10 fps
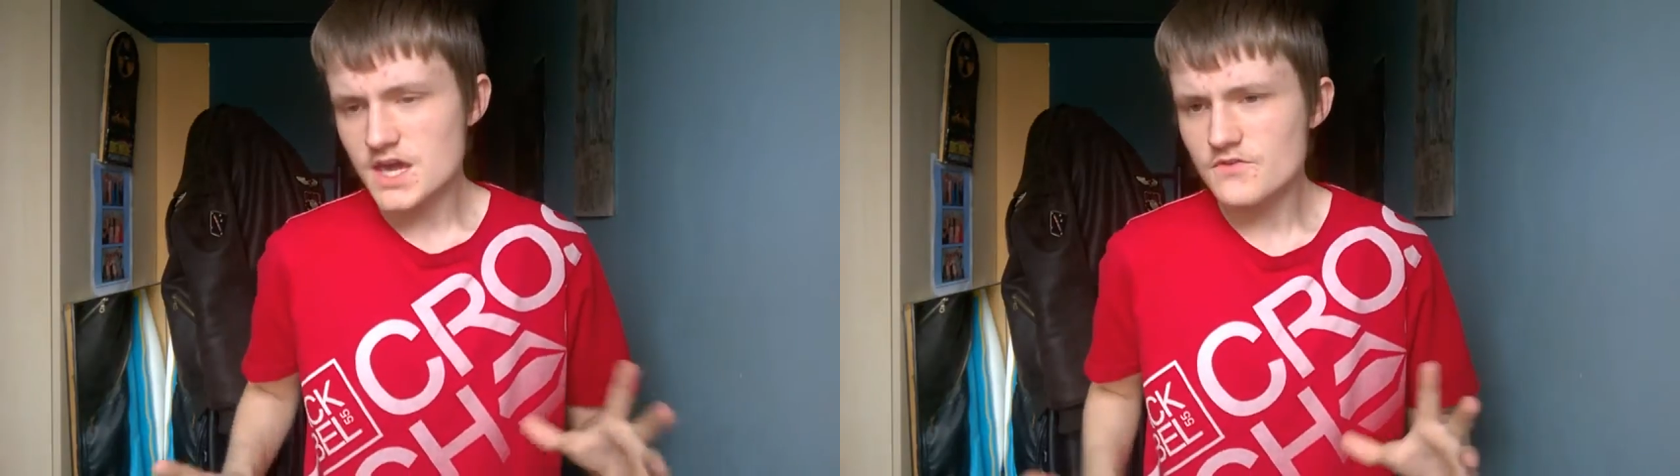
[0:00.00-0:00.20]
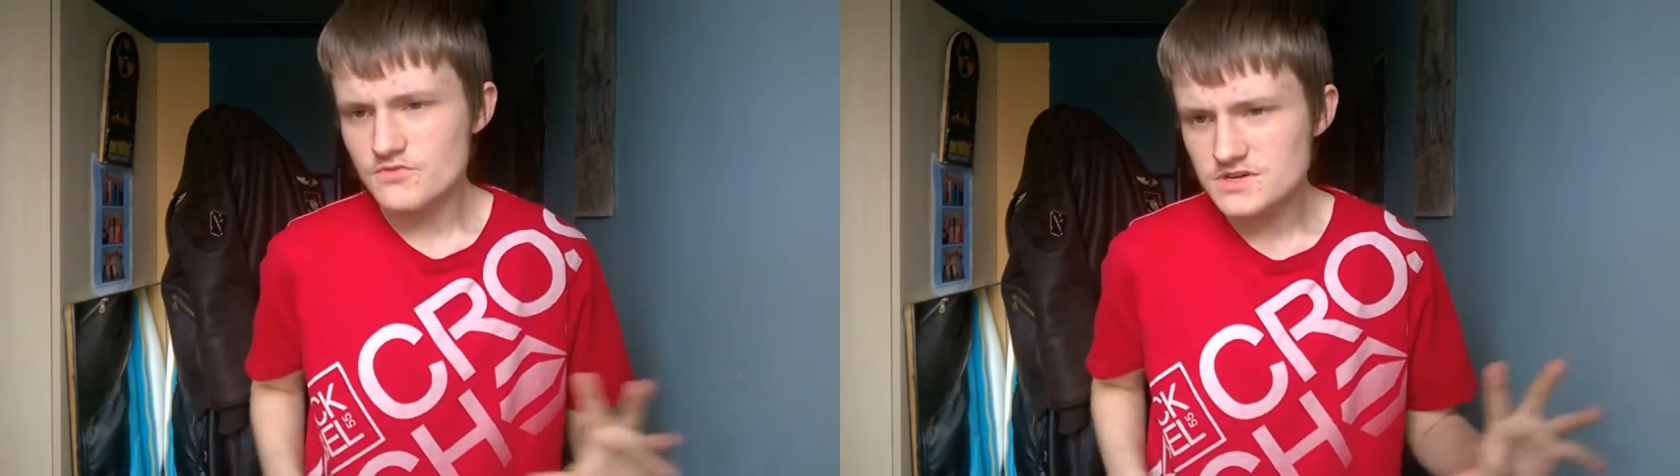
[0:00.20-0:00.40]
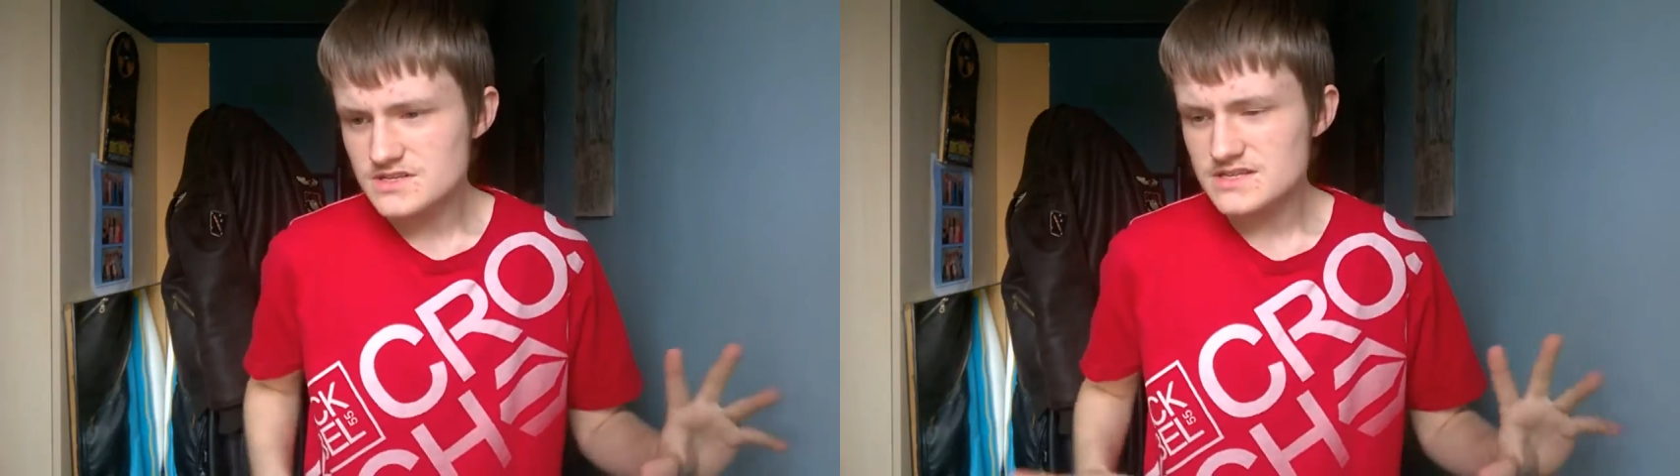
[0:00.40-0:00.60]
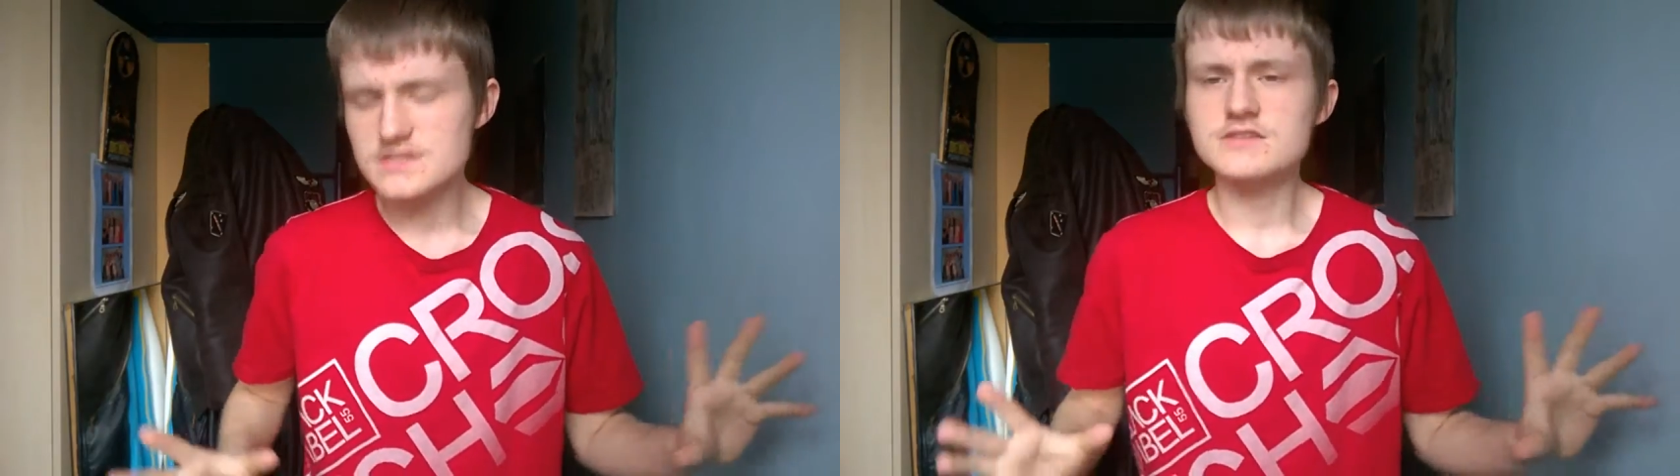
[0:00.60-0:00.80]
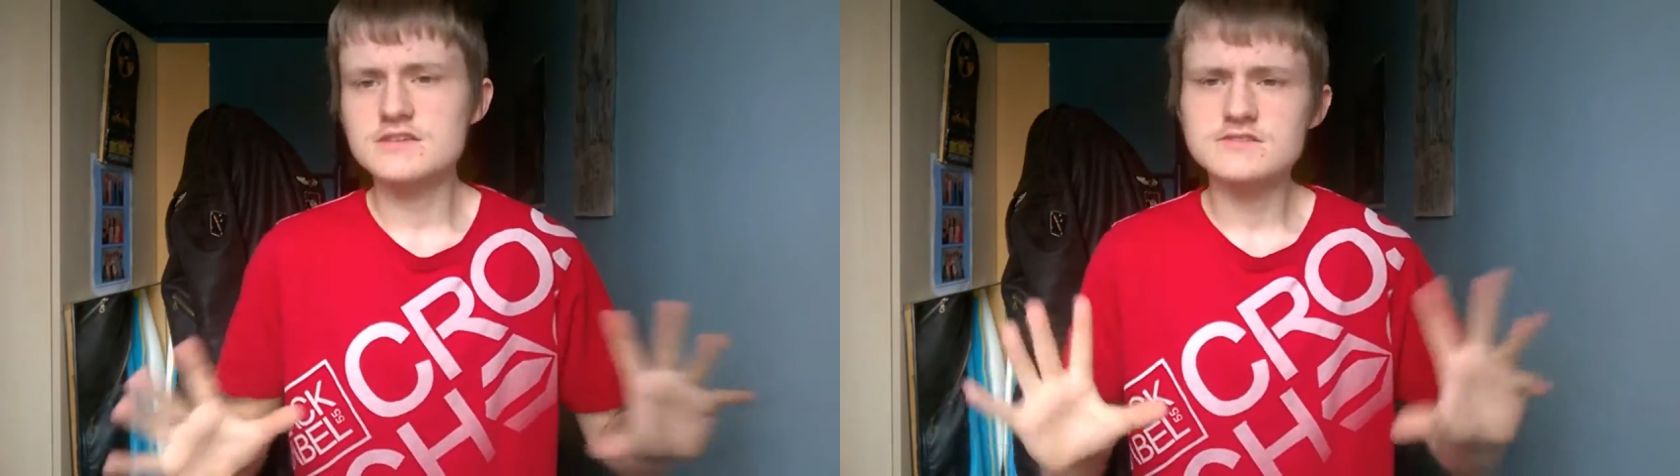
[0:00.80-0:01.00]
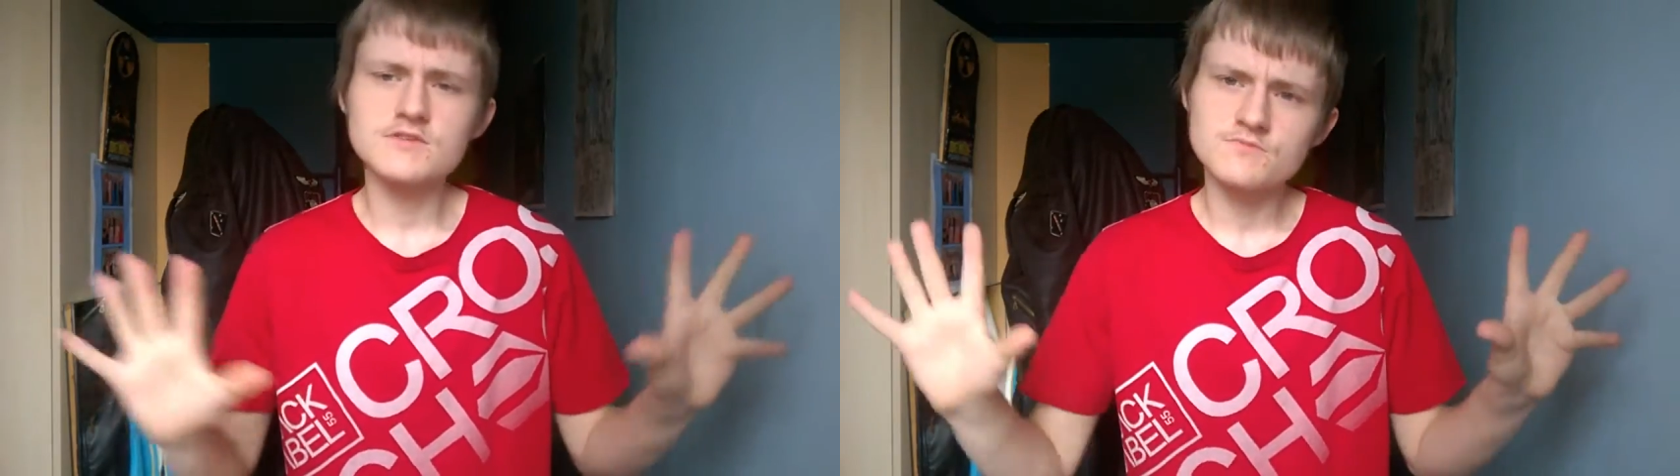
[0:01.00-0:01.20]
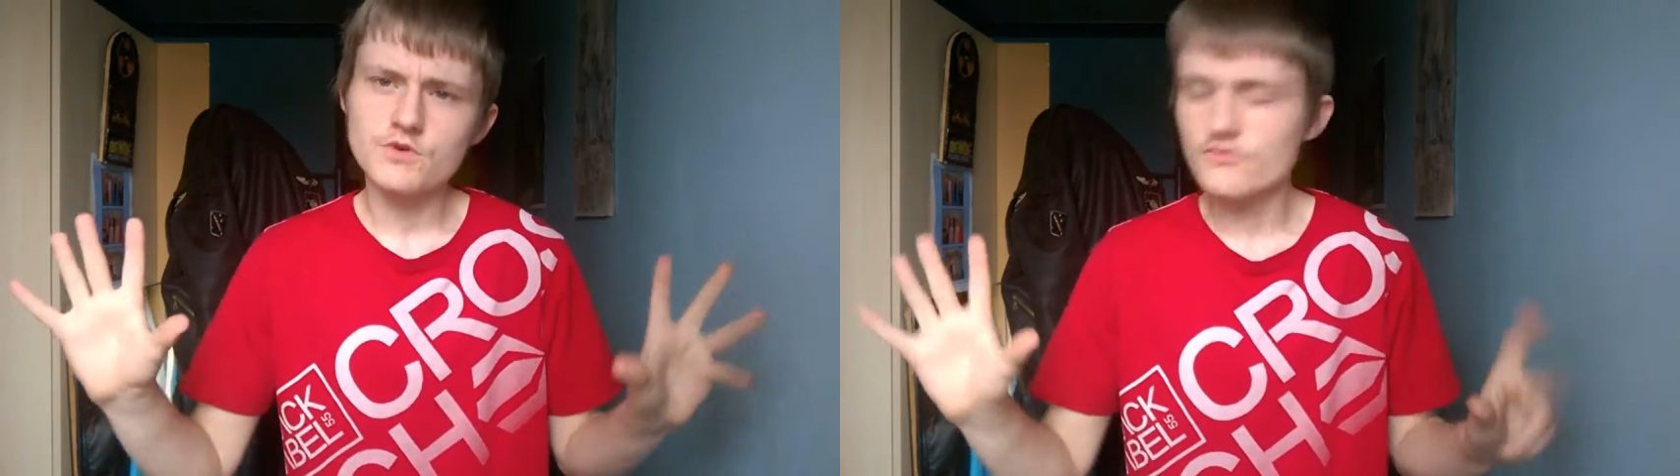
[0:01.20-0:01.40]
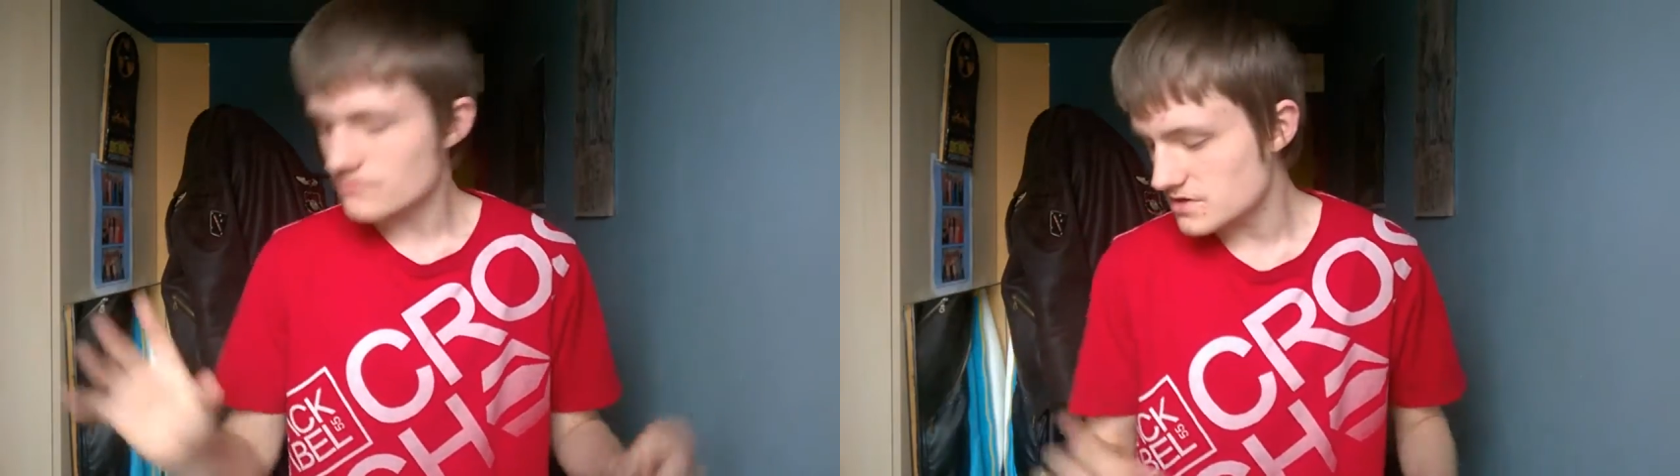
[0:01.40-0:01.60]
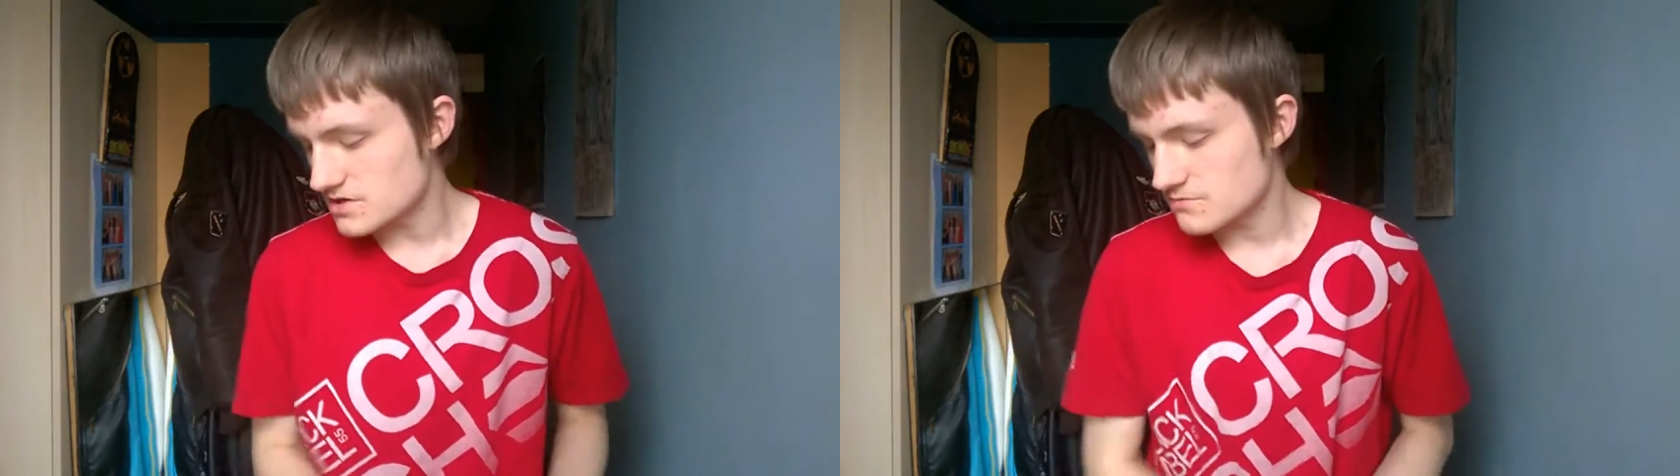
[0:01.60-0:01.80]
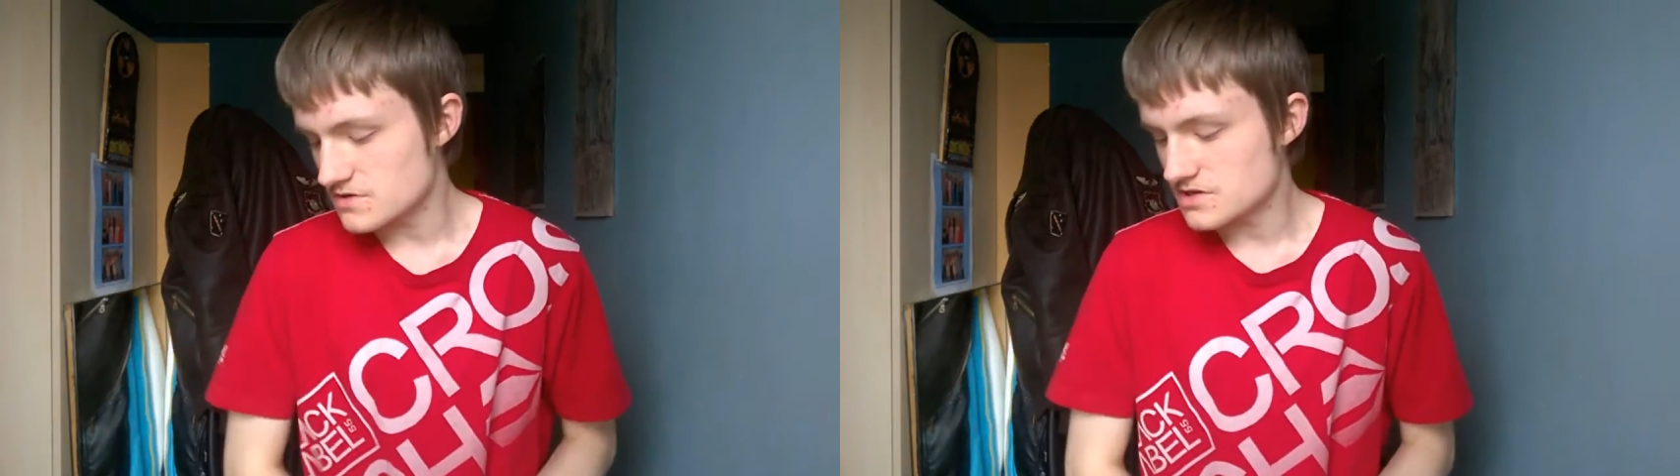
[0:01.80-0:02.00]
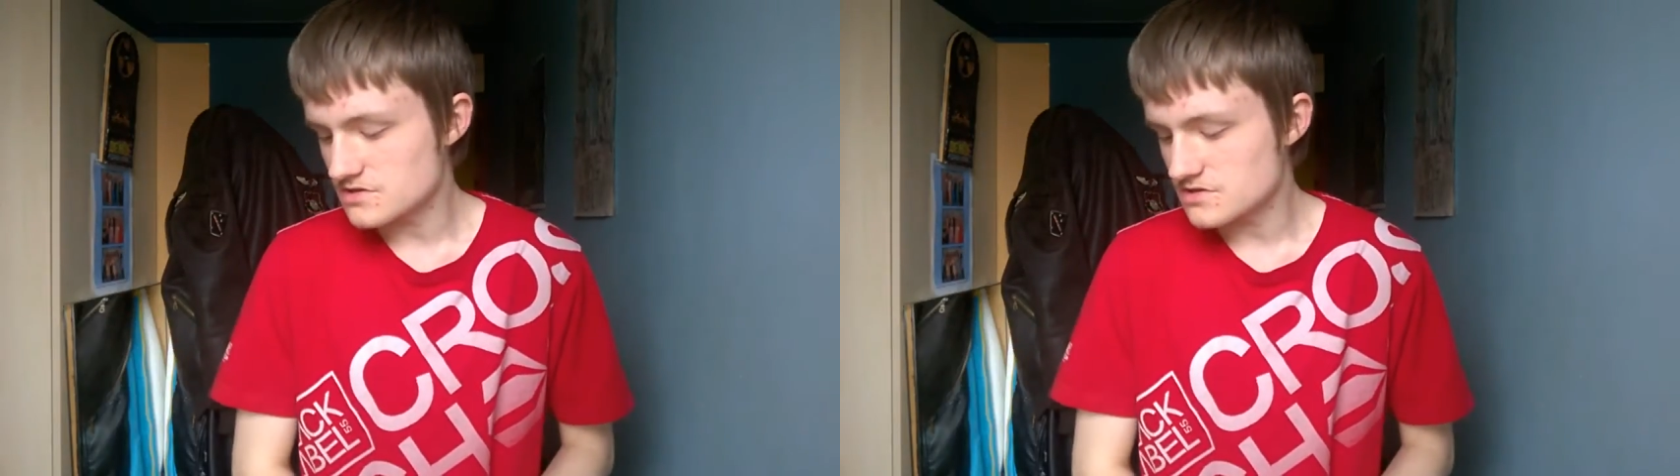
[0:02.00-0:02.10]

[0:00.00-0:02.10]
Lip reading: either way, that don't bother me in a way,